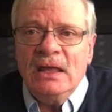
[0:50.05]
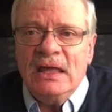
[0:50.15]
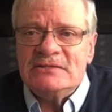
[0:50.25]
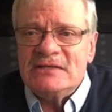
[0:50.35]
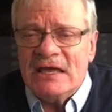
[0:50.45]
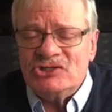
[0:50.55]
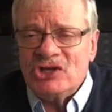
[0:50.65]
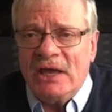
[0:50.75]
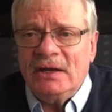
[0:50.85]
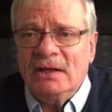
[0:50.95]
Inside
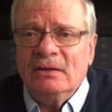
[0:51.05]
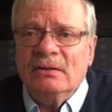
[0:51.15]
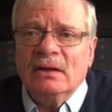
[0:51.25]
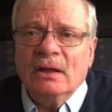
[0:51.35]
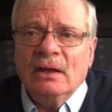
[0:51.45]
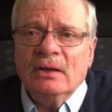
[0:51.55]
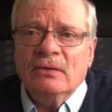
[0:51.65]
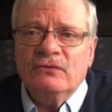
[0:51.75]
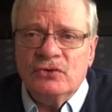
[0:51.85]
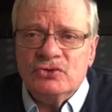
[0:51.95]
China,
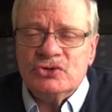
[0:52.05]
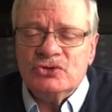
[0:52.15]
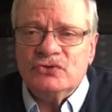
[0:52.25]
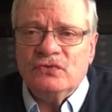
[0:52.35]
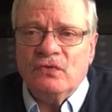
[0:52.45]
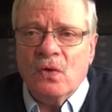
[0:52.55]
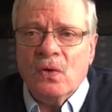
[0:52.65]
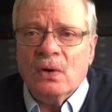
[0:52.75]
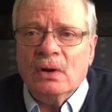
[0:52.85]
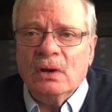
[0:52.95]
futures
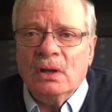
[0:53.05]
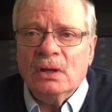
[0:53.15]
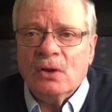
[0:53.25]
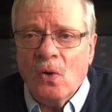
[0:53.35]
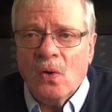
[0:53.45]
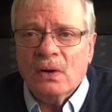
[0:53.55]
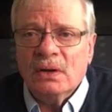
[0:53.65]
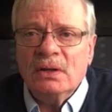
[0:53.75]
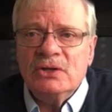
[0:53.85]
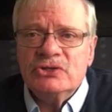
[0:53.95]
for
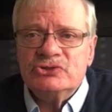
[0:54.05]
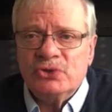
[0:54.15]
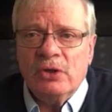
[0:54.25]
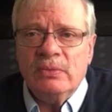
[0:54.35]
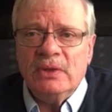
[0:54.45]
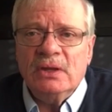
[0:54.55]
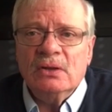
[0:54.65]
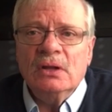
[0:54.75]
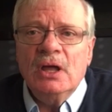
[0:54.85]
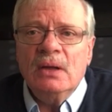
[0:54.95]
corn, soy
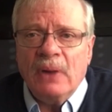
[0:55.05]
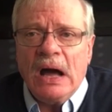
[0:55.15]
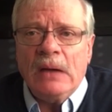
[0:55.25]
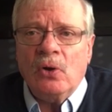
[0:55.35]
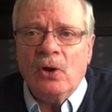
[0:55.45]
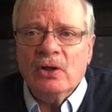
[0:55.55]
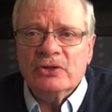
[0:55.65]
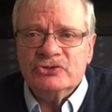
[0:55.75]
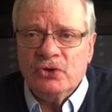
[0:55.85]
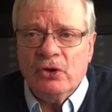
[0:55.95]
meal, palm oil,
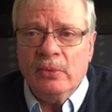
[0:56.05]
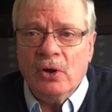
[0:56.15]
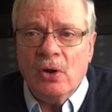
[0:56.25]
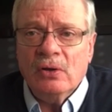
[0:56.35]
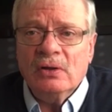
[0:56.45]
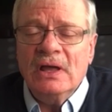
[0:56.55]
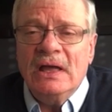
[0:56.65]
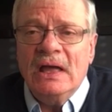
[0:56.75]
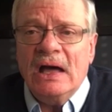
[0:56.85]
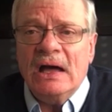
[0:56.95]
and soybean oil
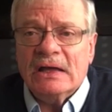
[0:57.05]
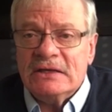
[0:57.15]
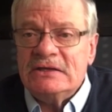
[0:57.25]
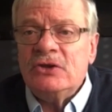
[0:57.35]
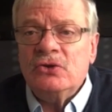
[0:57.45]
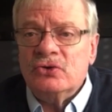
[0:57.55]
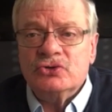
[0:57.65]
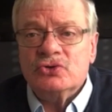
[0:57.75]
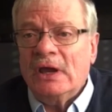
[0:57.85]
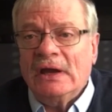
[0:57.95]
continue to
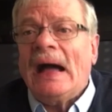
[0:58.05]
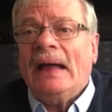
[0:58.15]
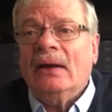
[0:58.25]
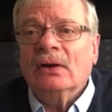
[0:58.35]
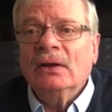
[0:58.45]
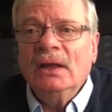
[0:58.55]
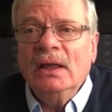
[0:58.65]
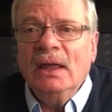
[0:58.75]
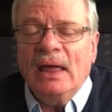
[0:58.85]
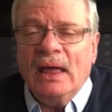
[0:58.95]
trade higher,
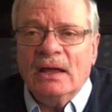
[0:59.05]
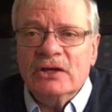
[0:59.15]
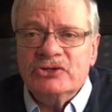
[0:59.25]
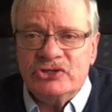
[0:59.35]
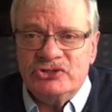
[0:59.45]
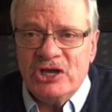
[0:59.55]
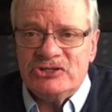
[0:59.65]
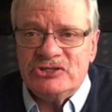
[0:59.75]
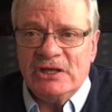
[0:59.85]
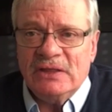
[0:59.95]

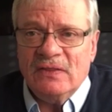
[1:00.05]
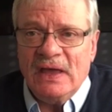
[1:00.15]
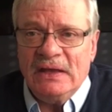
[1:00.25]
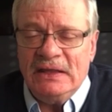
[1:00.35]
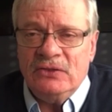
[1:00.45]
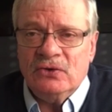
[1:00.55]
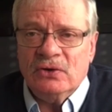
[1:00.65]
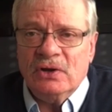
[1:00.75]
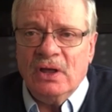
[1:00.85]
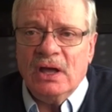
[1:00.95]
suggesting that either
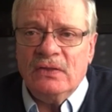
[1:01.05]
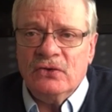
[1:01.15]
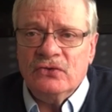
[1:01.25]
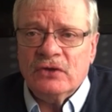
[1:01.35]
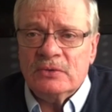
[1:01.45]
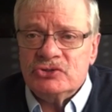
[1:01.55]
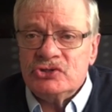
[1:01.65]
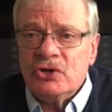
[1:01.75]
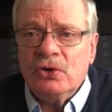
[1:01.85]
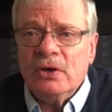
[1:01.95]
there's
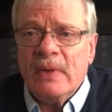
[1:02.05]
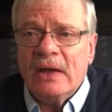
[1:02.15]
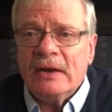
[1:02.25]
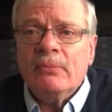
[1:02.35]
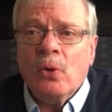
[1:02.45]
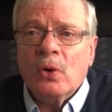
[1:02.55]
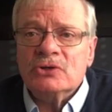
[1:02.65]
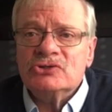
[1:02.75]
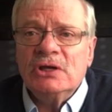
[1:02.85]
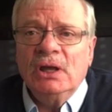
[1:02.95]
concern about
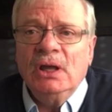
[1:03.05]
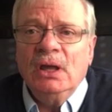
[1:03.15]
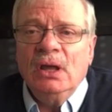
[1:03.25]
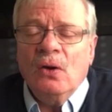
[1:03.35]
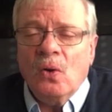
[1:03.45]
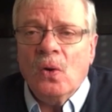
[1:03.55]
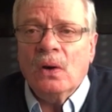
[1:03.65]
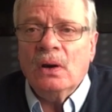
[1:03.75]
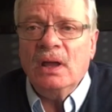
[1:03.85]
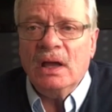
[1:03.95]
imports or